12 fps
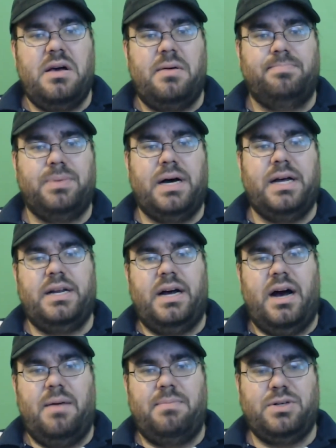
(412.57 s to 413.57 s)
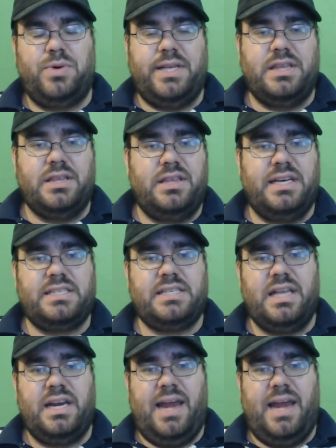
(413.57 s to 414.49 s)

But between this and the